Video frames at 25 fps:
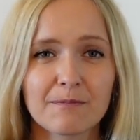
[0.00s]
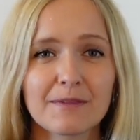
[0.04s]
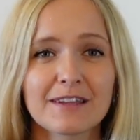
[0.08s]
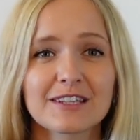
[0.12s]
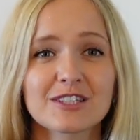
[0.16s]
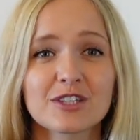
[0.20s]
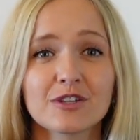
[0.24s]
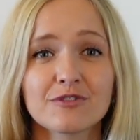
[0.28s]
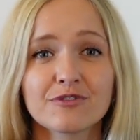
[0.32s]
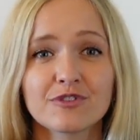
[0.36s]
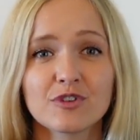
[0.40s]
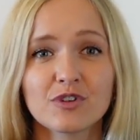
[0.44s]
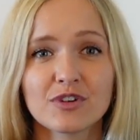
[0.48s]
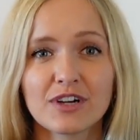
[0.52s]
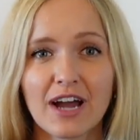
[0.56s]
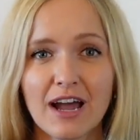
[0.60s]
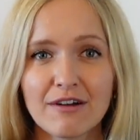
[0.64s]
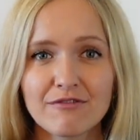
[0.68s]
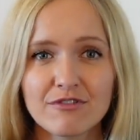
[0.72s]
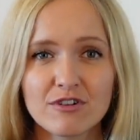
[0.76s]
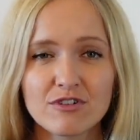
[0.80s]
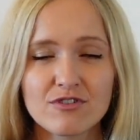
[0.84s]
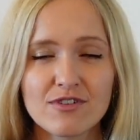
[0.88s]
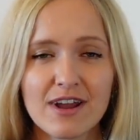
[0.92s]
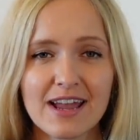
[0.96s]
So if you
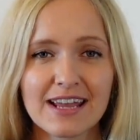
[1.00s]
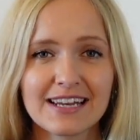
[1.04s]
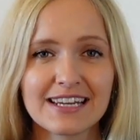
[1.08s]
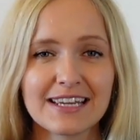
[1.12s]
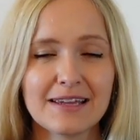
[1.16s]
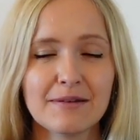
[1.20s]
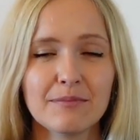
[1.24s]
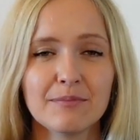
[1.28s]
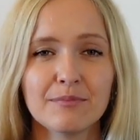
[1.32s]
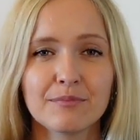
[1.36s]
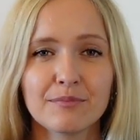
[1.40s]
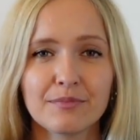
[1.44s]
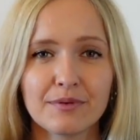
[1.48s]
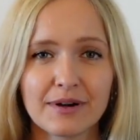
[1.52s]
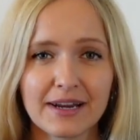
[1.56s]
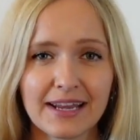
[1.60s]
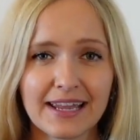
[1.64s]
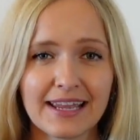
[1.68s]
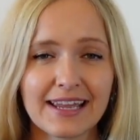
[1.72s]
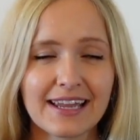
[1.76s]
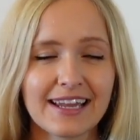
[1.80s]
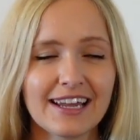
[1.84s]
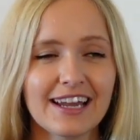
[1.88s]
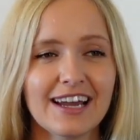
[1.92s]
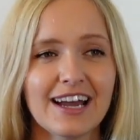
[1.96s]
have already,
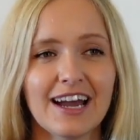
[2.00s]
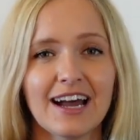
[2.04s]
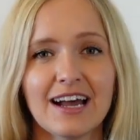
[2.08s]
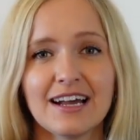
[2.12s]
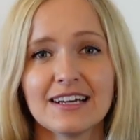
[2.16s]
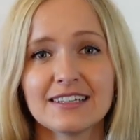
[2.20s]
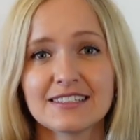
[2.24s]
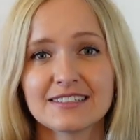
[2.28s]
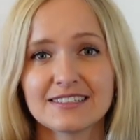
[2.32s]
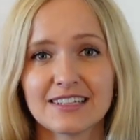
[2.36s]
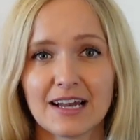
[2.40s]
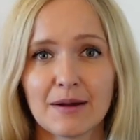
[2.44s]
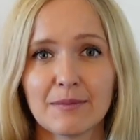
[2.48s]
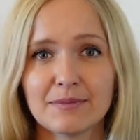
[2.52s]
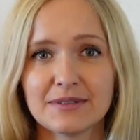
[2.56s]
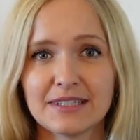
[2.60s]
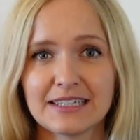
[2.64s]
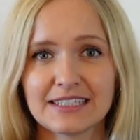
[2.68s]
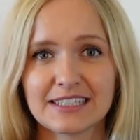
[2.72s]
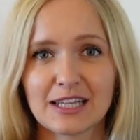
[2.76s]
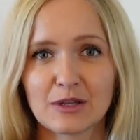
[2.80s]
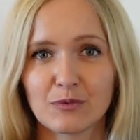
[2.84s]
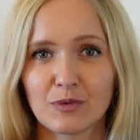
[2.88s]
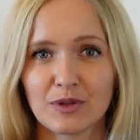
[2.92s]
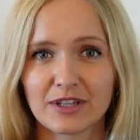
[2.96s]
bring
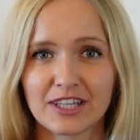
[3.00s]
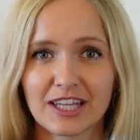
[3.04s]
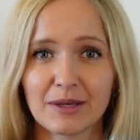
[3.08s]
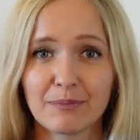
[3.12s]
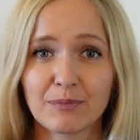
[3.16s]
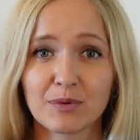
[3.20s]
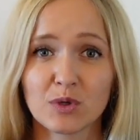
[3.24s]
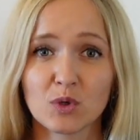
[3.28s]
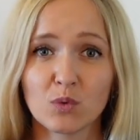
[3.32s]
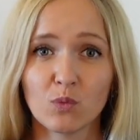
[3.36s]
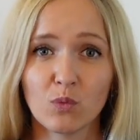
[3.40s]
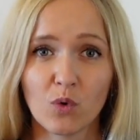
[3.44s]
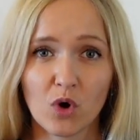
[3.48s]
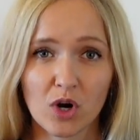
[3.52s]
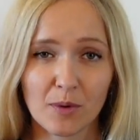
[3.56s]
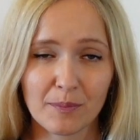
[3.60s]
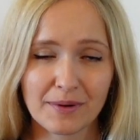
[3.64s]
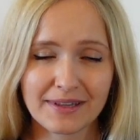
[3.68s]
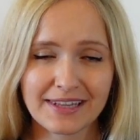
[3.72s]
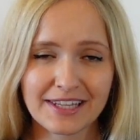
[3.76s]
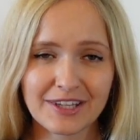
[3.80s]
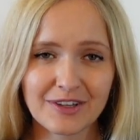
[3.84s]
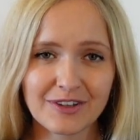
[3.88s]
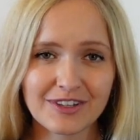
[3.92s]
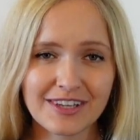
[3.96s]
something that will keep you warm in
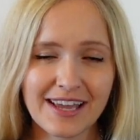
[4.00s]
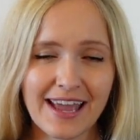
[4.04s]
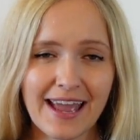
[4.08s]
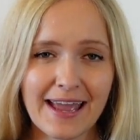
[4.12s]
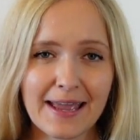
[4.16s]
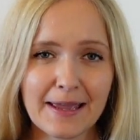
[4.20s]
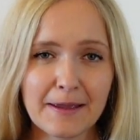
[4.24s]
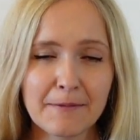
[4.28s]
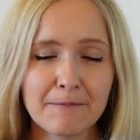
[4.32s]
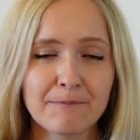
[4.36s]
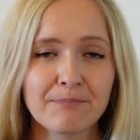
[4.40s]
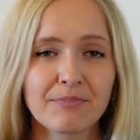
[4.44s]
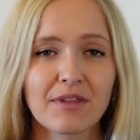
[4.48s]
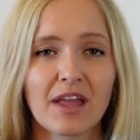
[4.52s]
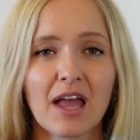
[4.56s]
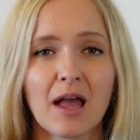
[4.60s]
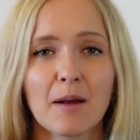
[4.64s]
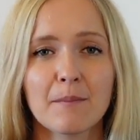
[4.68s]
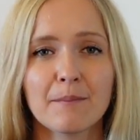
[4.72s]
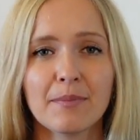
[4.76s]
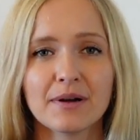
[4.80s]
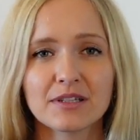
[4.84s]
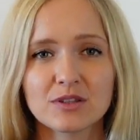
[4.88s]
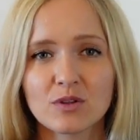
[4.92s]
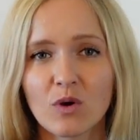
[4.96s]
the UK,
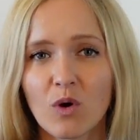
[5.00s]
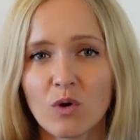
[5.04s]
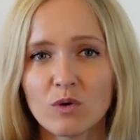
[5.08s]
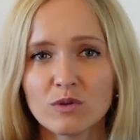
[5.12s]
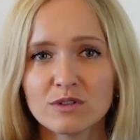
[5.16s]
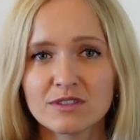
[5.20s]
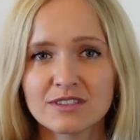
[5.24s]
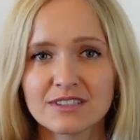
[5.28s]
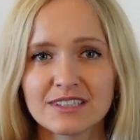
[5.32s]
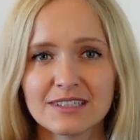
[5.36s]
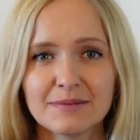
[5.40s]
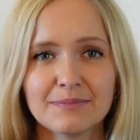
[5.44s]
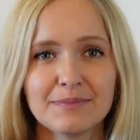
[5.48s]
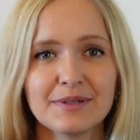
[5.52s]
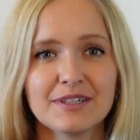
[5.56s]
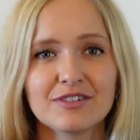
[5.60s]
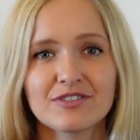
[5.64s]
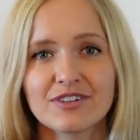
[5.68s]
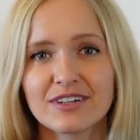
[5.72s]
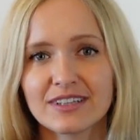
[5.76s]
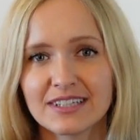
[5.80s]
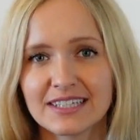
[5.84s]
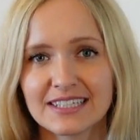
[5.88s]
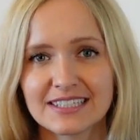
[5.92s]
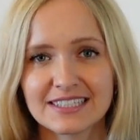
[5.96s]
but also be
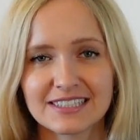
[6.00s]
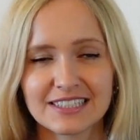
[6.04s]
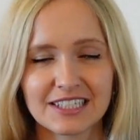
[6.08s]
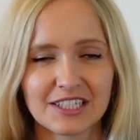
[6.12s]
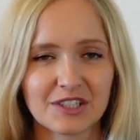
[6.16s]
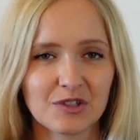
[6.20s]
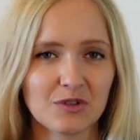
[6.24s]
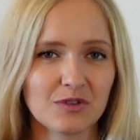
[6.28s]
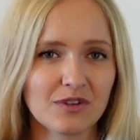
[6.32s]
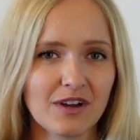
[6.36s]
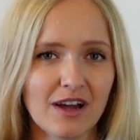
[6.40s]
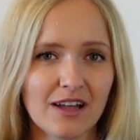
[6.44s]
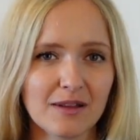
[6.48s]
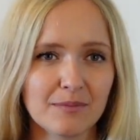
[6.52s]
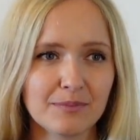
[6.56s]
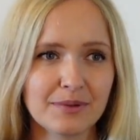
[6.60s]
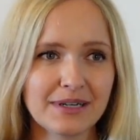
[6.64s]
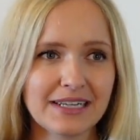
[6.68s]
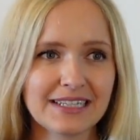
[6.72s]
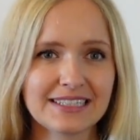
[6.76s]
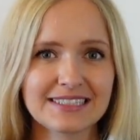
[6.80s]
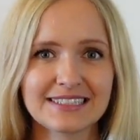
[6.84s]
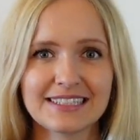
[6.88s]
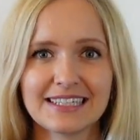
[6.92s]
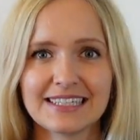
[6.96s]
realistic. You can't
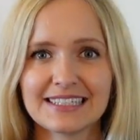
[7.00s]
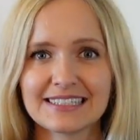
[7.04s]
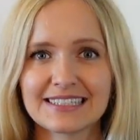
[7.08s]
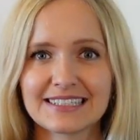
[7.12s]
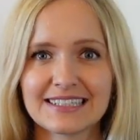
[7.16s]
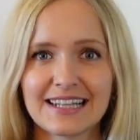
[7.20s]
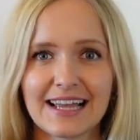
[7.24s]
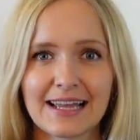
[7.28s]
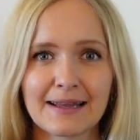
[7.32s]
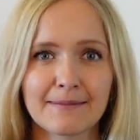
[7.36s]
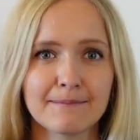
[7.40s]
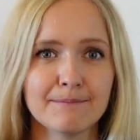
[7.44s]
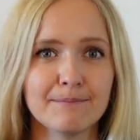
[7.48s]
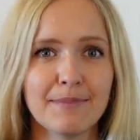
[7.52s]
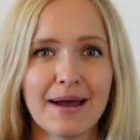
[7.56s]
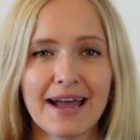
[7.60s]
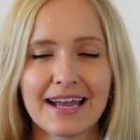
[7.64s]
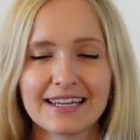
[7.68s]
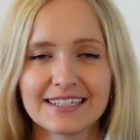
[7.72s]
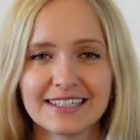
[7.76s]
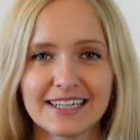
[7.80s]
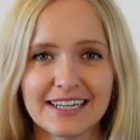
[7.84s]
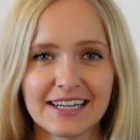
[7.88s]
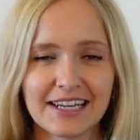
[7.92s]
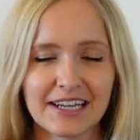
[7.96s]
bring things like
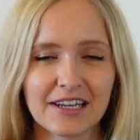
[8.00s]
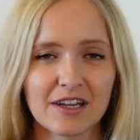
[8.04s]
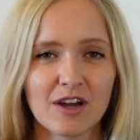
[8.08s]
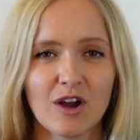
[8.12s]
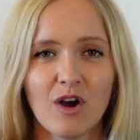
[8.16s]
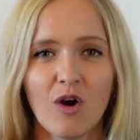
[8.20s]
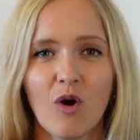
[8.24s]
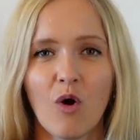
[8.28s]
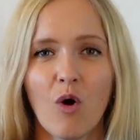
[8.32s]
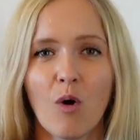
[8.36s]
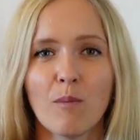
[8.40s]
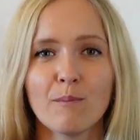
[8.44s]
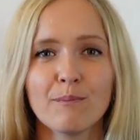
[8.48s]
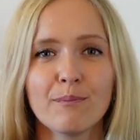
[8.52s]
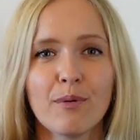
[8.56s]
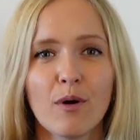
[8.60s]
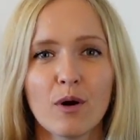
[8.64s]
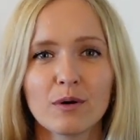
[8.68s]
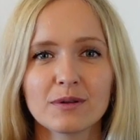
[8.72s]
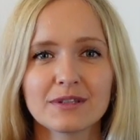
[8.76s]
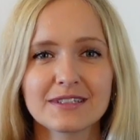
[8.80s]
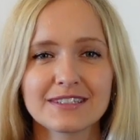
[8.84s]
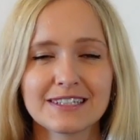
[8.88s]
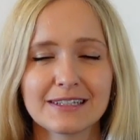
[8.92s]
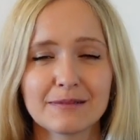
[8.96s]
bedding or
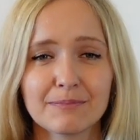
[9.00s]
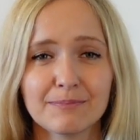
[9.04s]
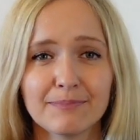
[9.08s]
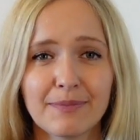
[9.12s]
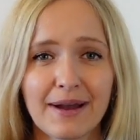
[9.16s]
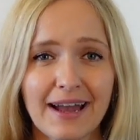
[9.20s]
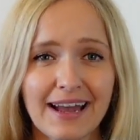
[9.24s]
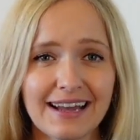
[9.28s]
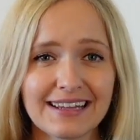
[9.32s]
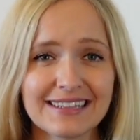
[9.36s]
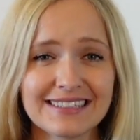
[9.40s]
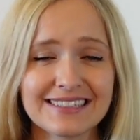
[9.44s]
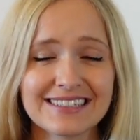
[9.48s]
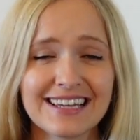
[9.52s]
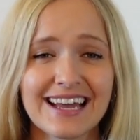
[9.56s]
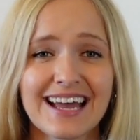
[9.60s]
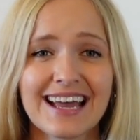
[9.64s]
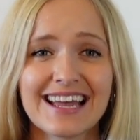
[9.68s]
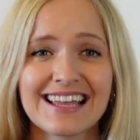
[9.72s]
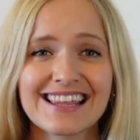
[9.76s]
pots and pans.